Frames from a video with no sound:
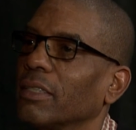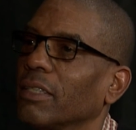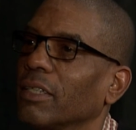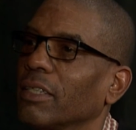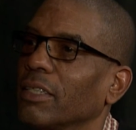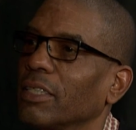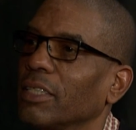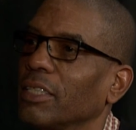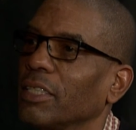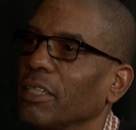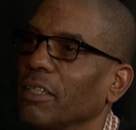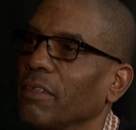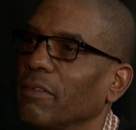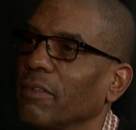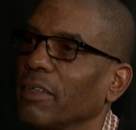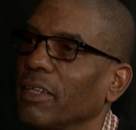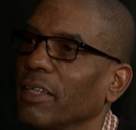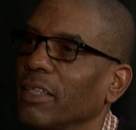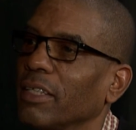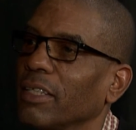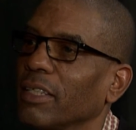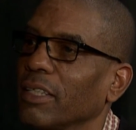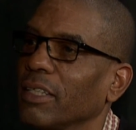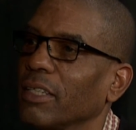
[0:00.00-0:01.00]
TV?
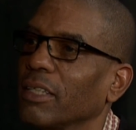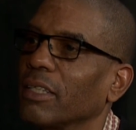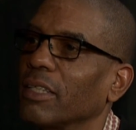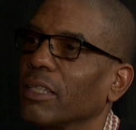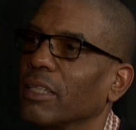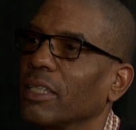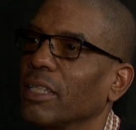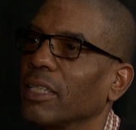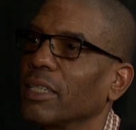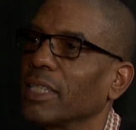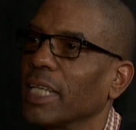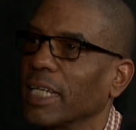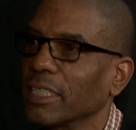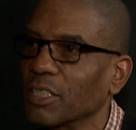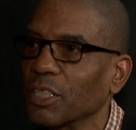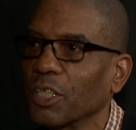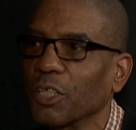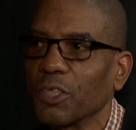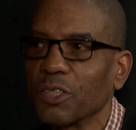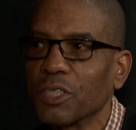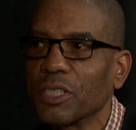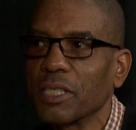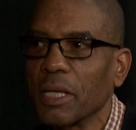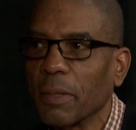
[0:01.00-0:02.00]
That's a
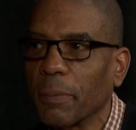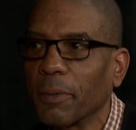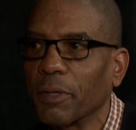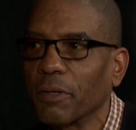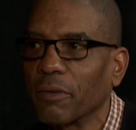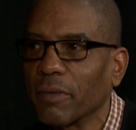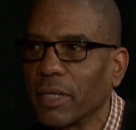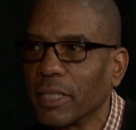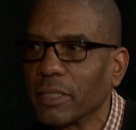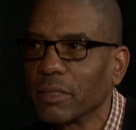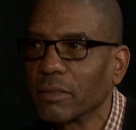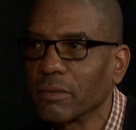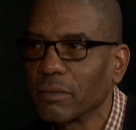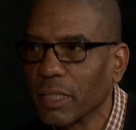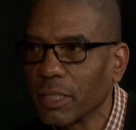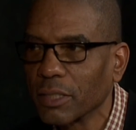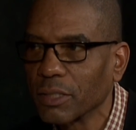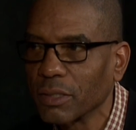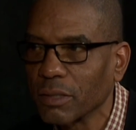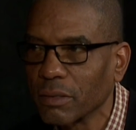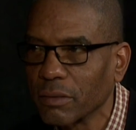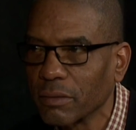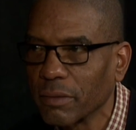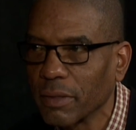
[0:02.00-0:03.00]
good step in the right
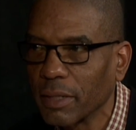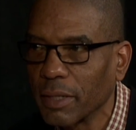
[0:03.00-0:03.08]
direction, right?